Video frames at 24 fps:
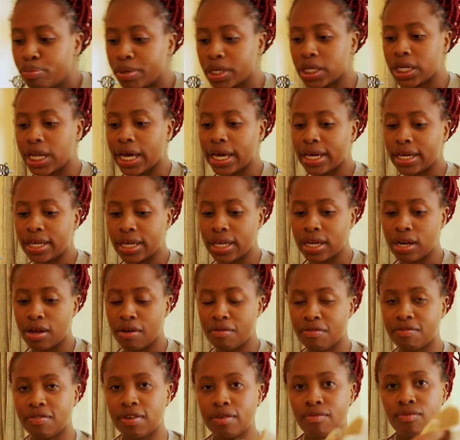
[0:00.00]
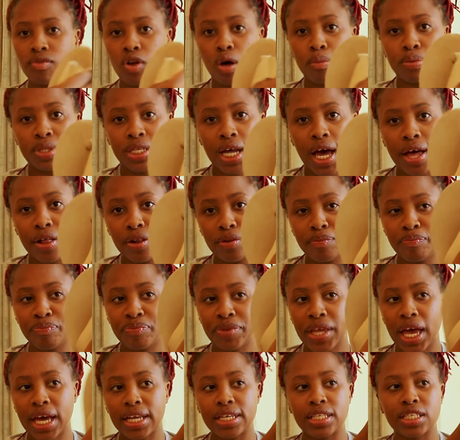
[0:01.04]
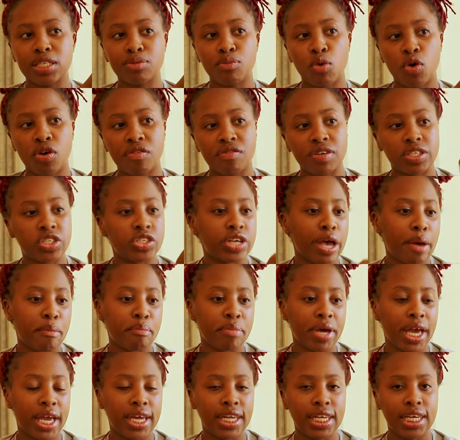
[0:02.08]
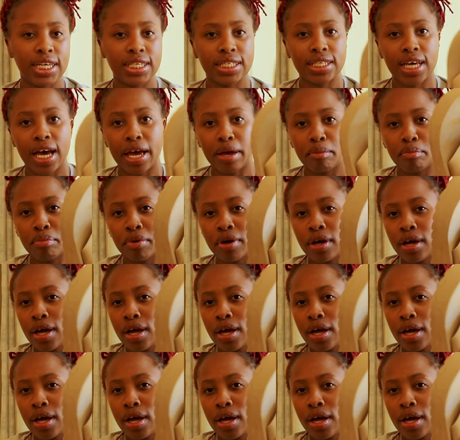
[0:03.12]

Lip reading: but like in a flip-flop style, and it's more of a champagne-y type,